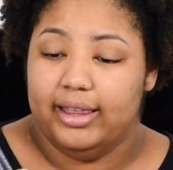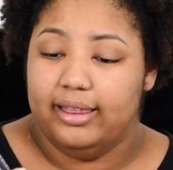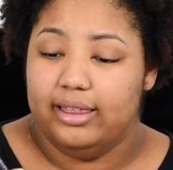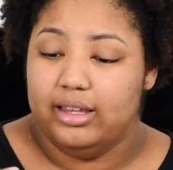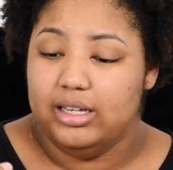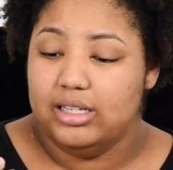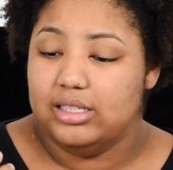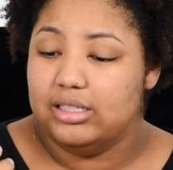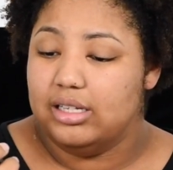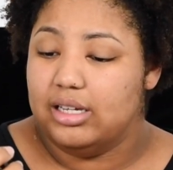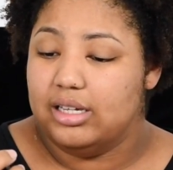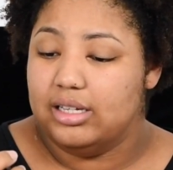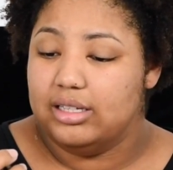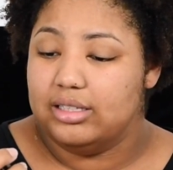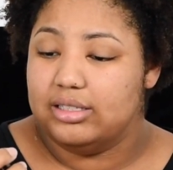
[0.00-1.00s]
This
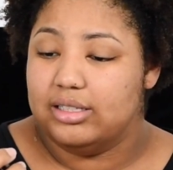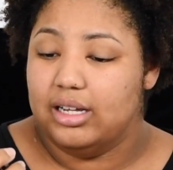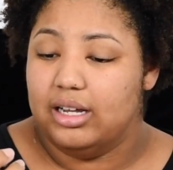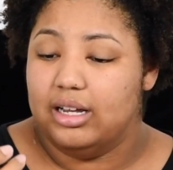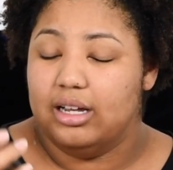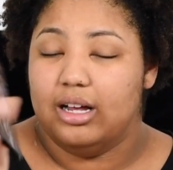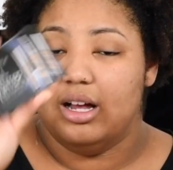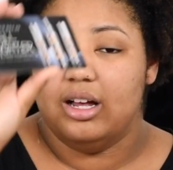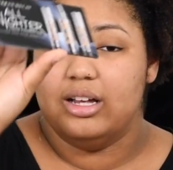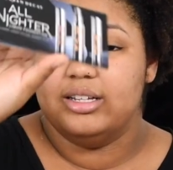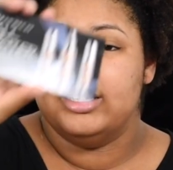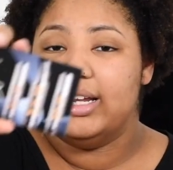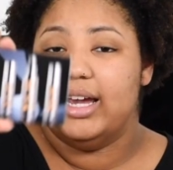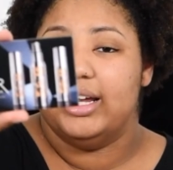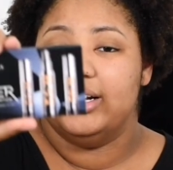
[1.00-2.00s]
is the All
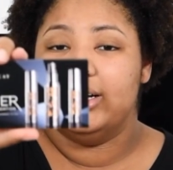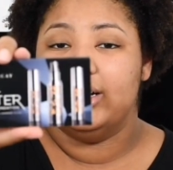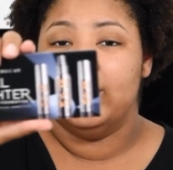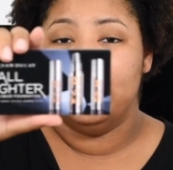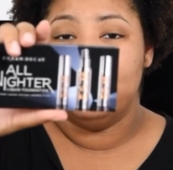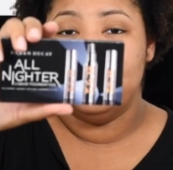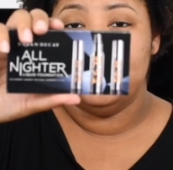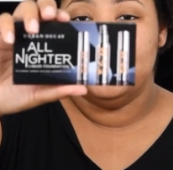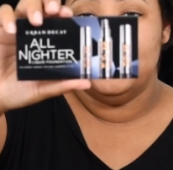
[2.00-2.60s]
Nighter Urban